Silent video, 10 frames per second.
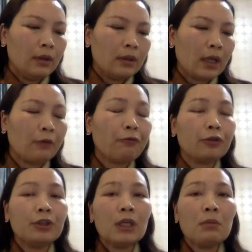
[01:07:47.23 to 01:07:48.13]
Like
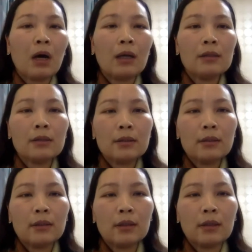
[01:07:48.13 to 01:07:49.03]
for 3 months,
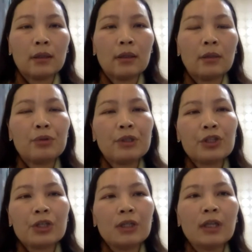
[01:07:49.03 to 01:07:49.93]
the
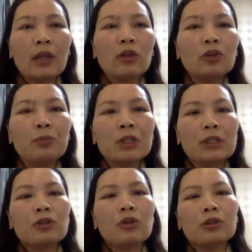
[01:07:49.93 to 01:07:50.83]
position cannot be
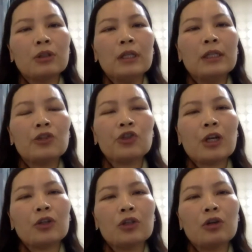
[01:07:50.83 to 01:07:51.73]
restored in the
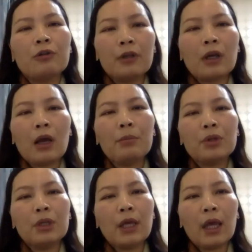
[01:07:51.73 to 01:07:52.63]
structure of the
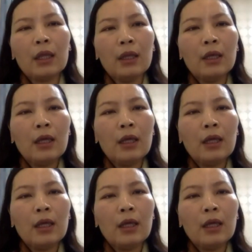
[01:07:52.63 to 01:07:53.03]
company again.